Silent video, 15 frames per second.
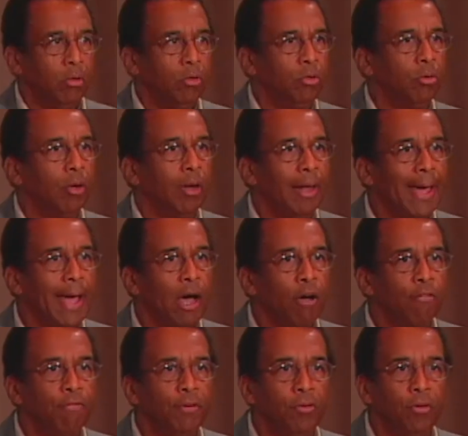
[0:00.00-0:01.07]
to allow
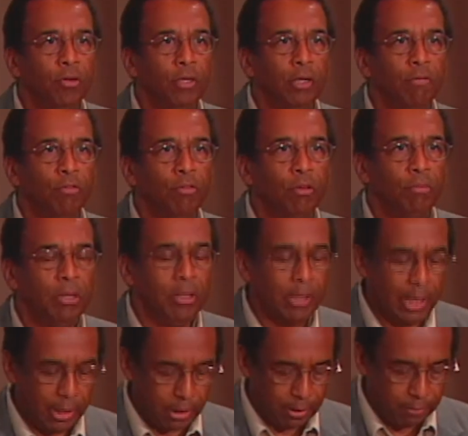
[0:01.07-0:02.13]
fugitives to be
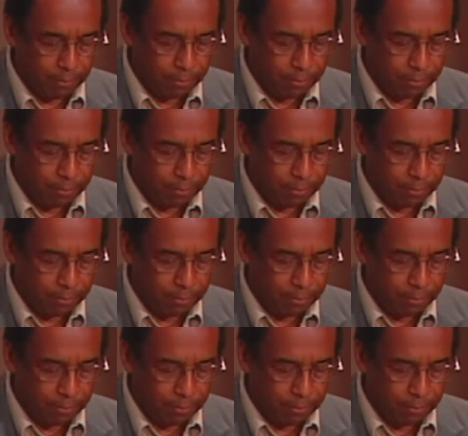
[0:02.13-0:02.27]
taken.